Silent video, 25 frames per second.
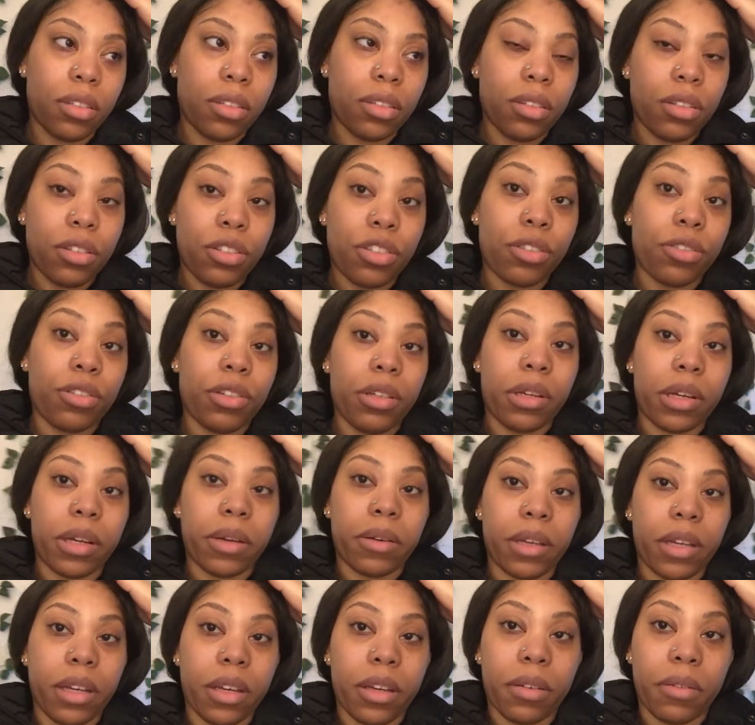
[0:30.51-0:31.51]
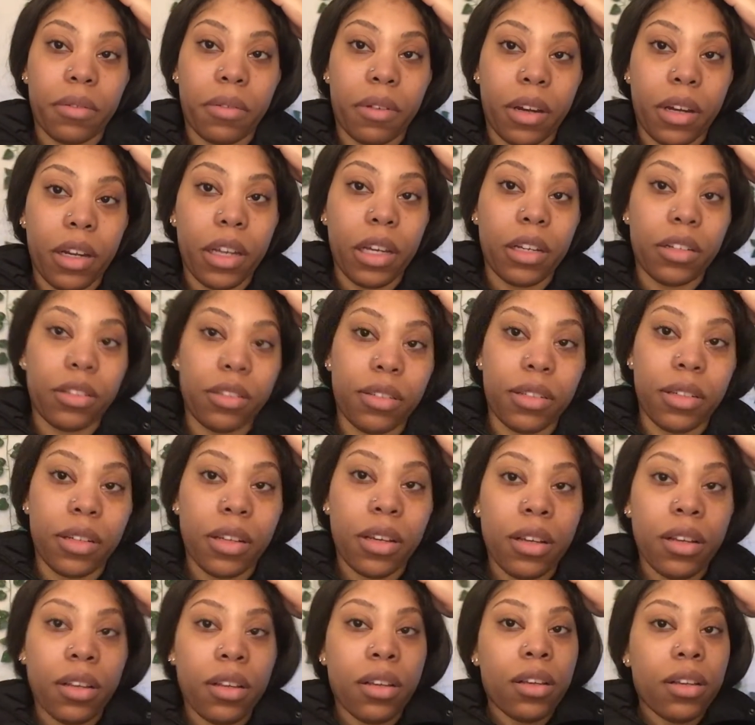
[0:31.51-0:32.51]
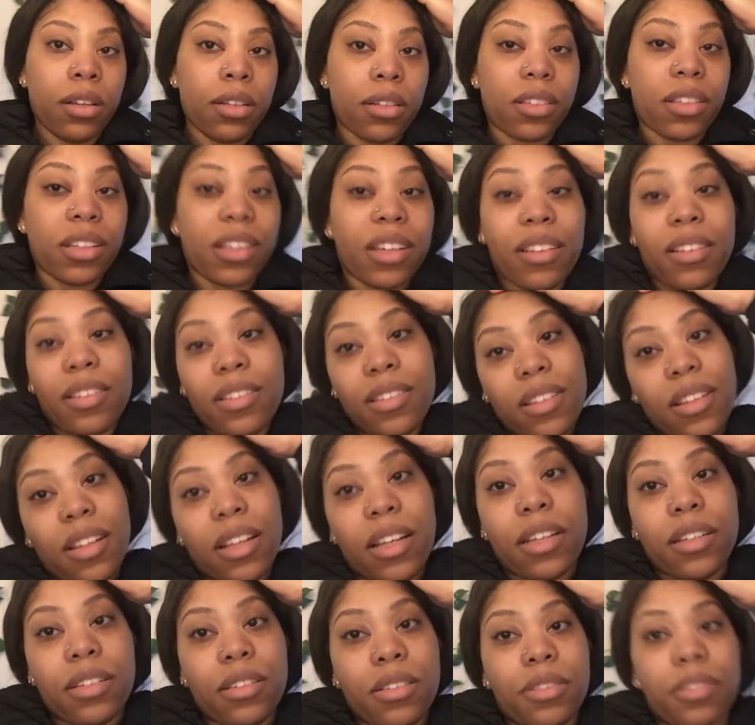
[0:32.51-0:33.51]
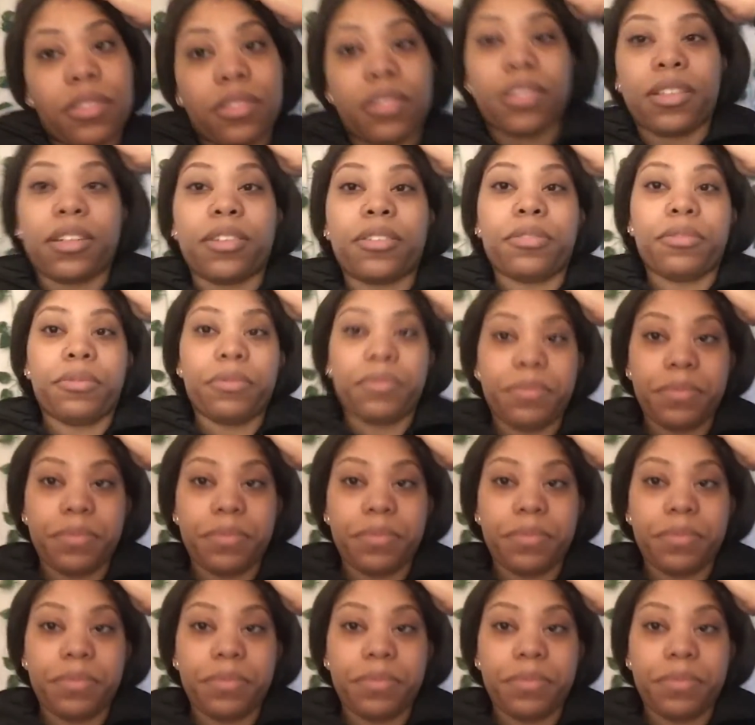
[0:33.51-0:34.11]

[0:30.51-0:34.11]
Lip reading: show you how I get ready and see how this class turns out.